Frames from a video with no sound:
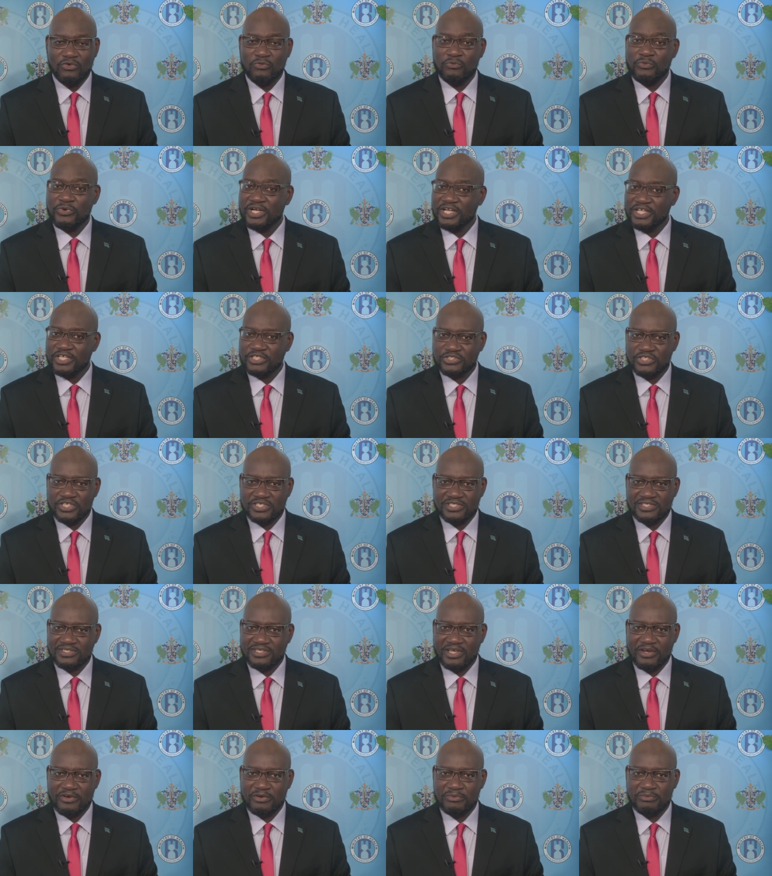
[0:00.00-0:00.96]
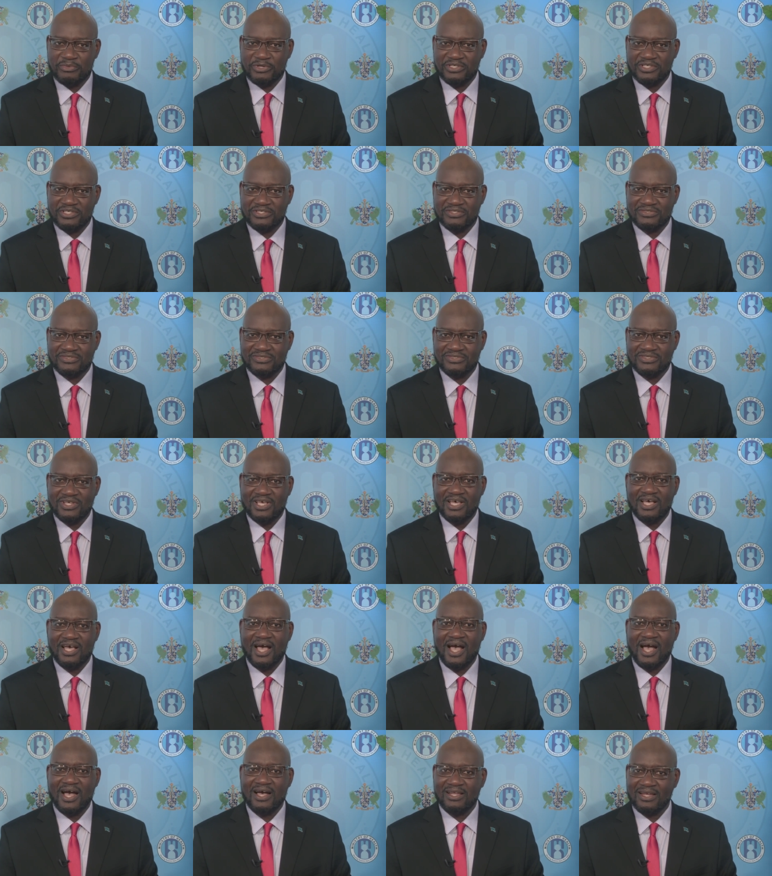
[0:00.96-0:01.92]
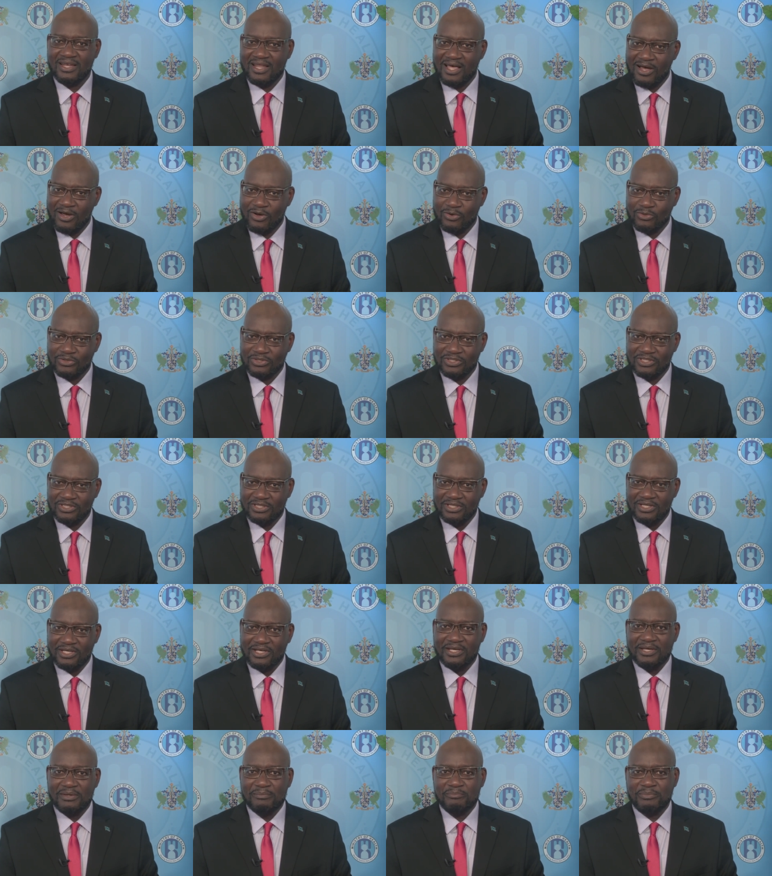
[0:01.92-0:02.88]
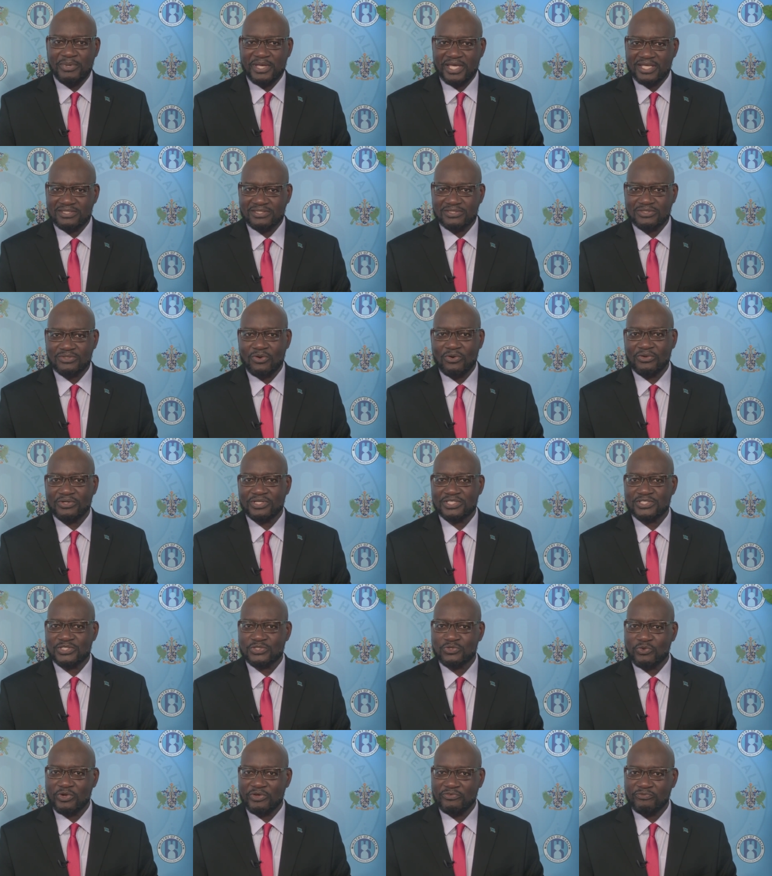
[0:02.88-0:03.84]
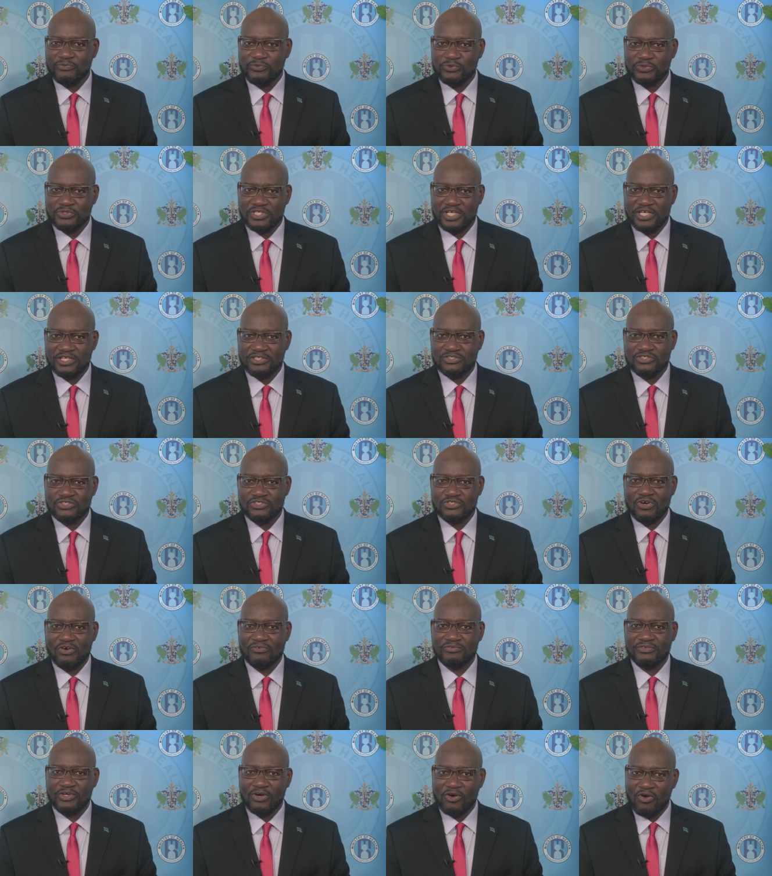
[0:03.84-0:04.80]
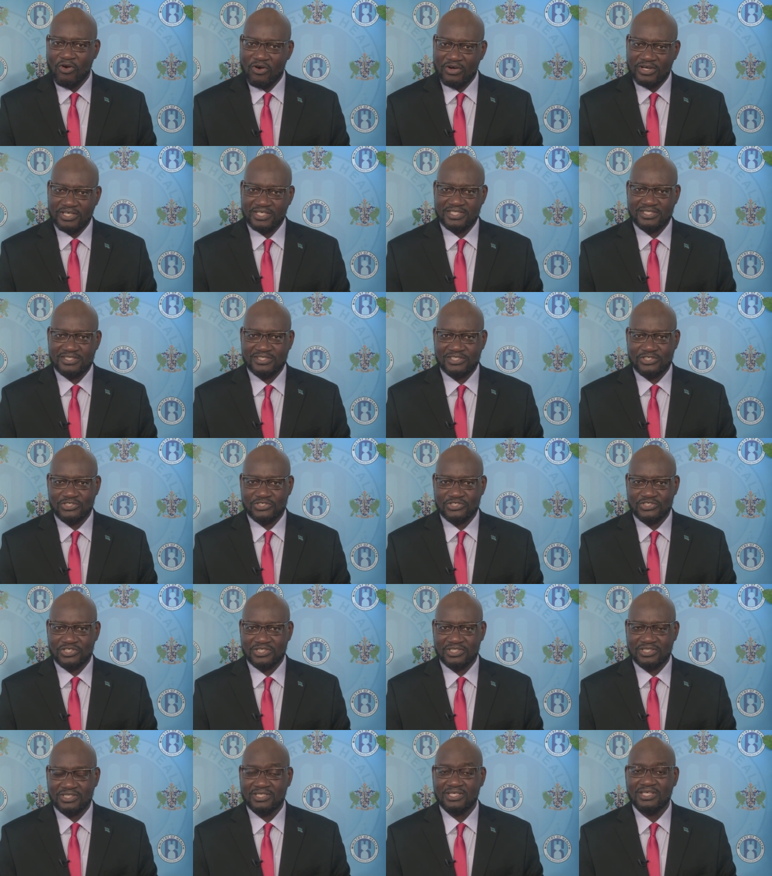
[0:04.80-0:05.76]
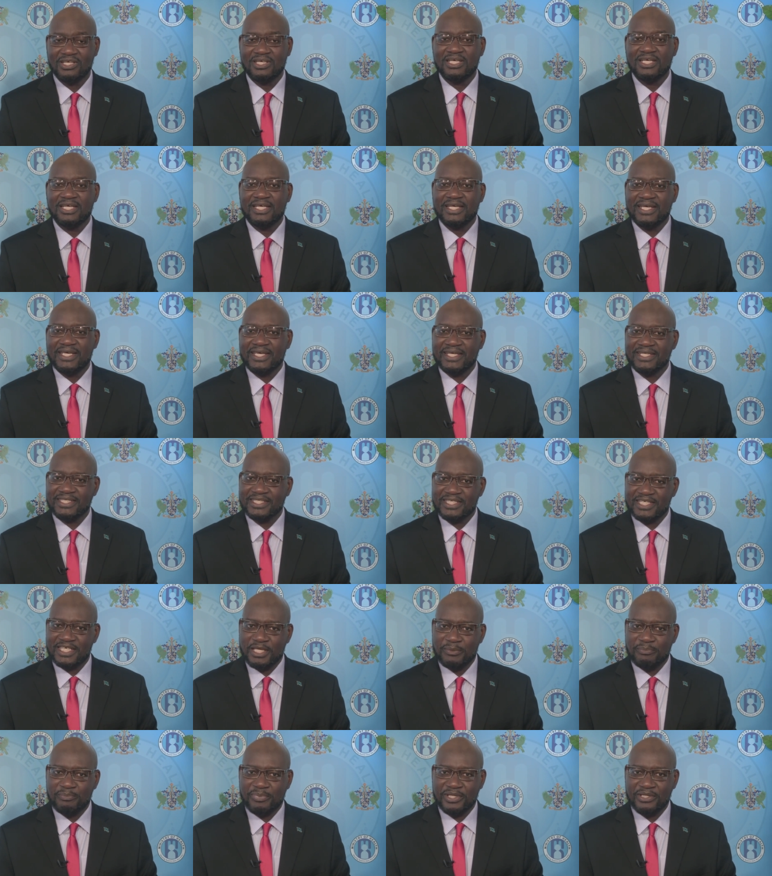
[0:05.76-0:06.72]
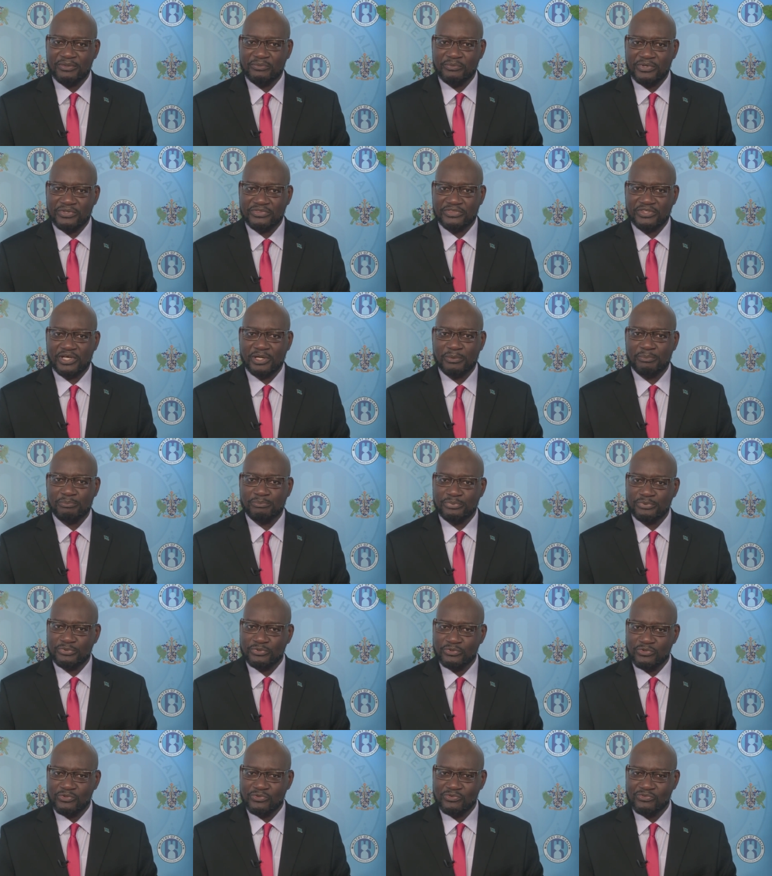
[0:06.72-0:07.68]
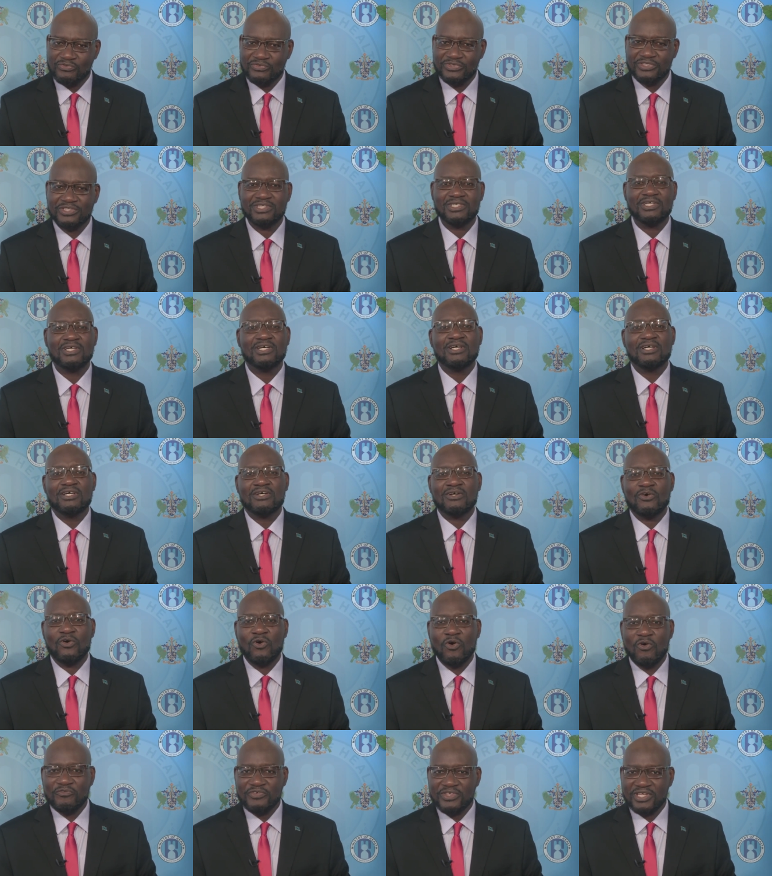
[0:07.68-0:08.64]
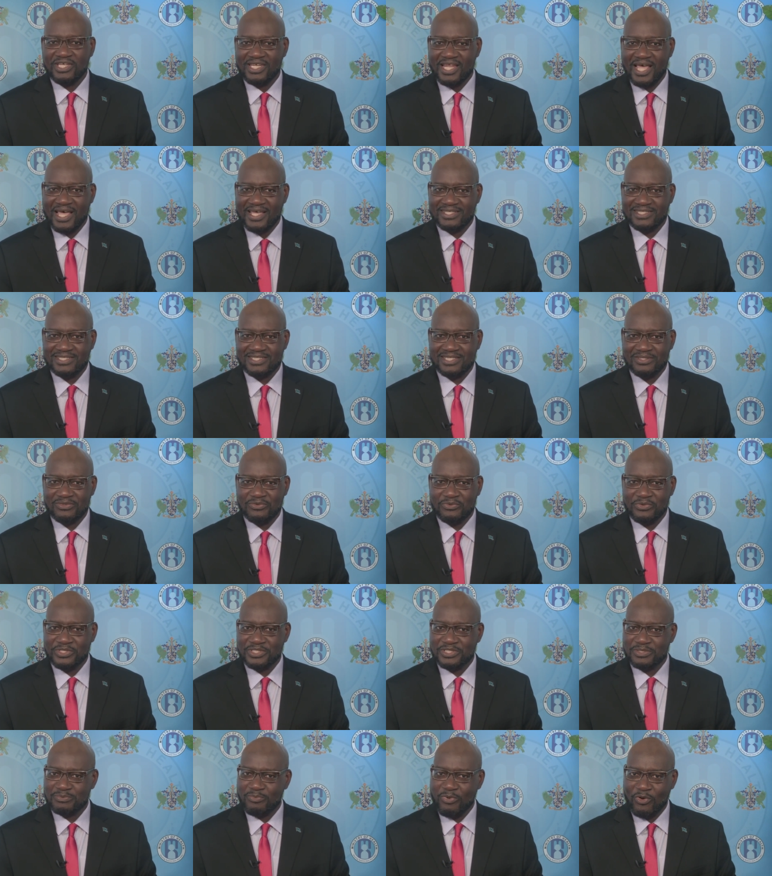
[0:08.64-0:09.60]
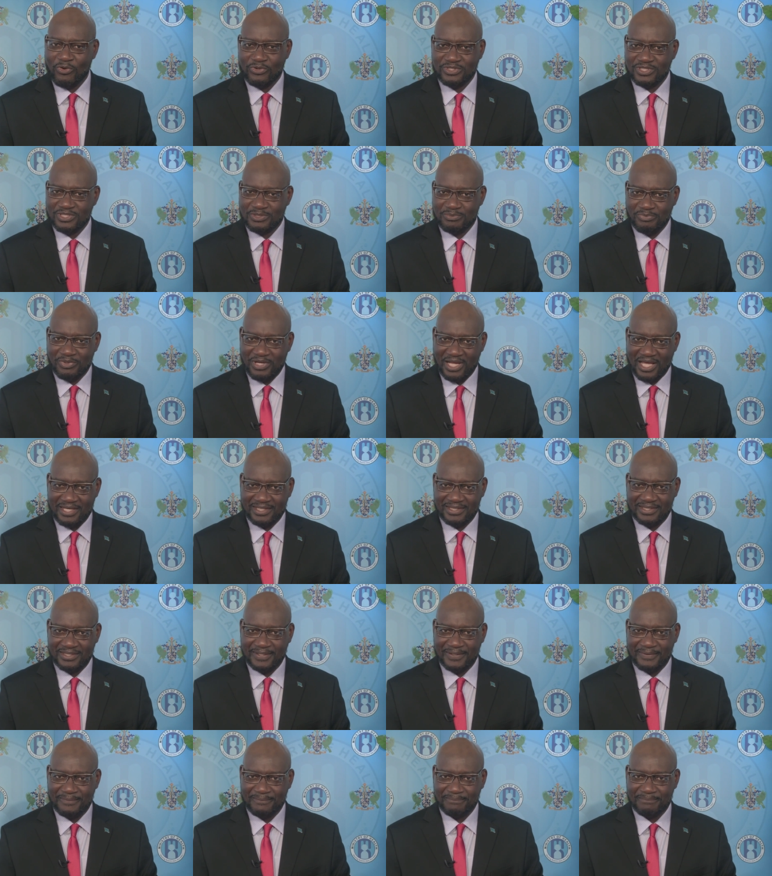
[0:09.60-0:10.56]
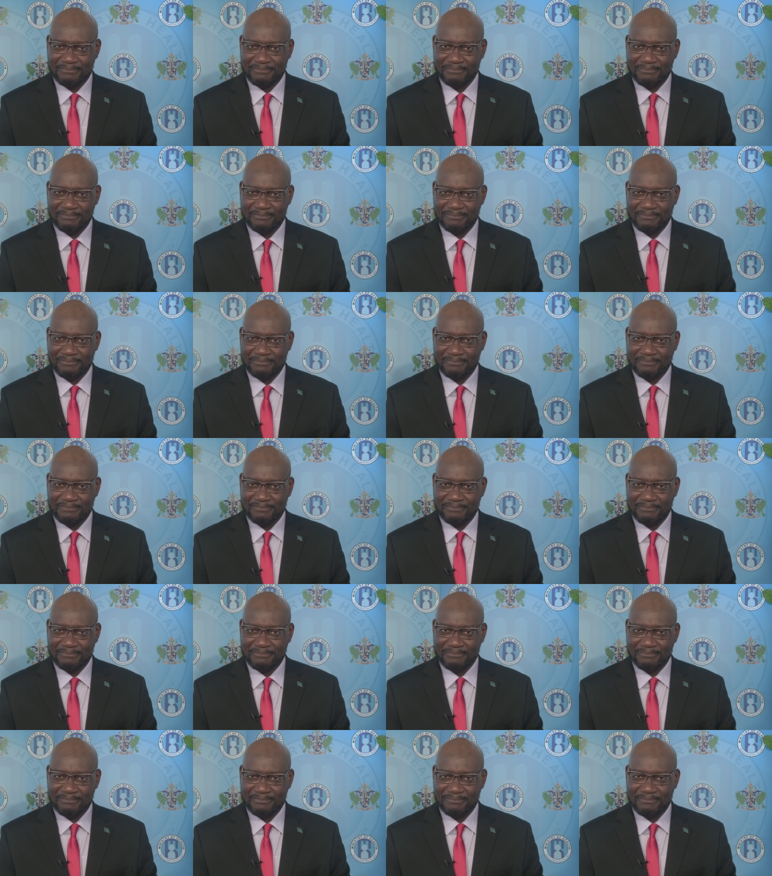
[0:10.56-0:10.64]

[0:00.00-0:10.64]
Religious ceremonies are allowed based on the square footage of the organization in keeping with approved COVID 19 response plan.